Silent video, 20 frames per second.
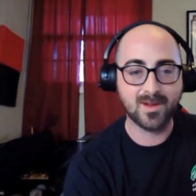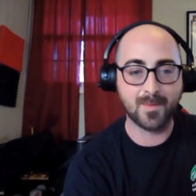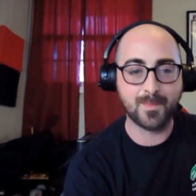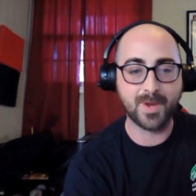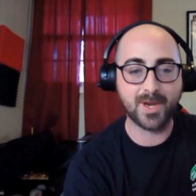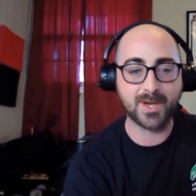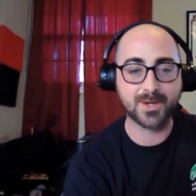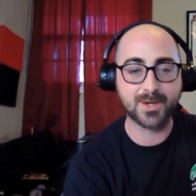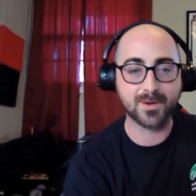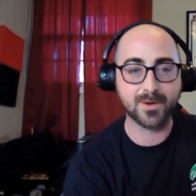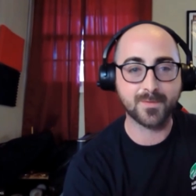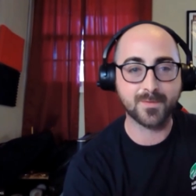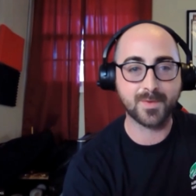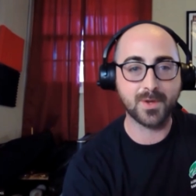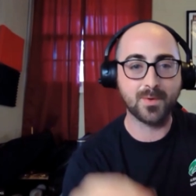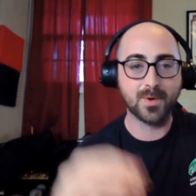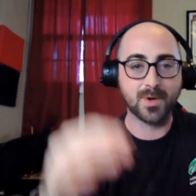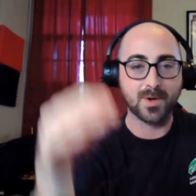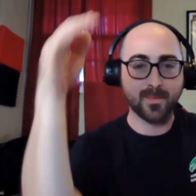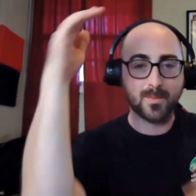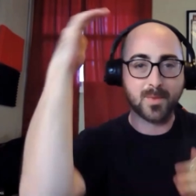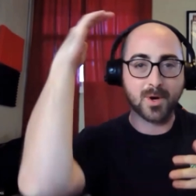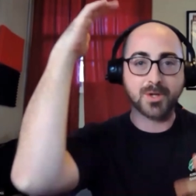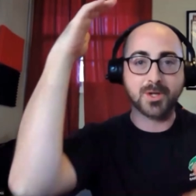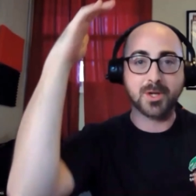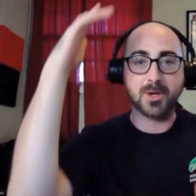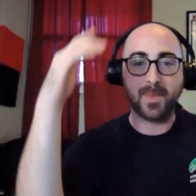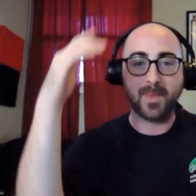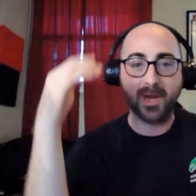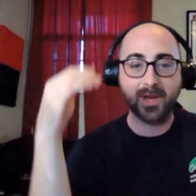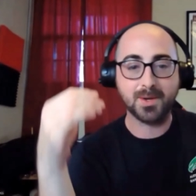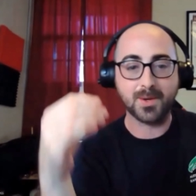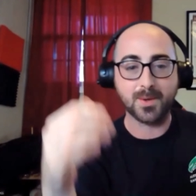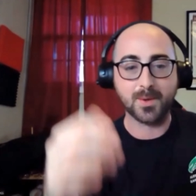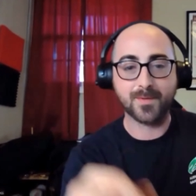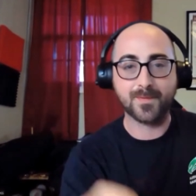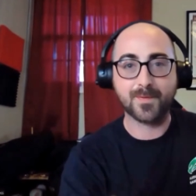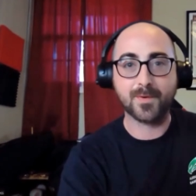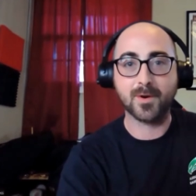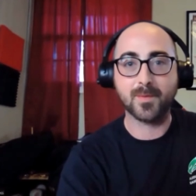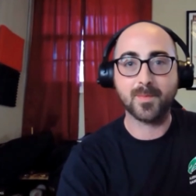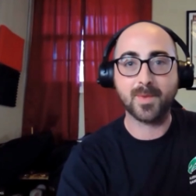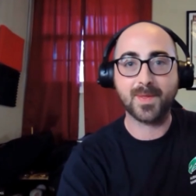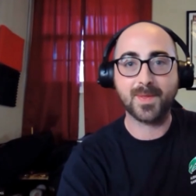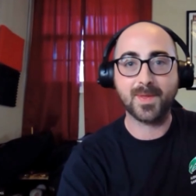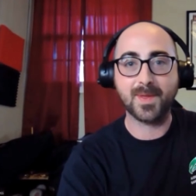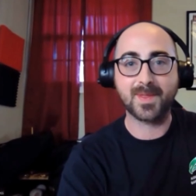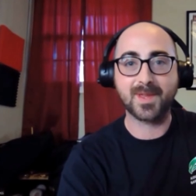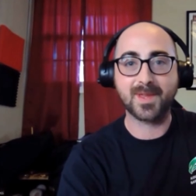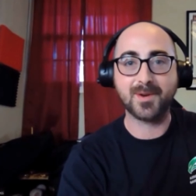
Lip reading: a picture of you in a marching band uniform.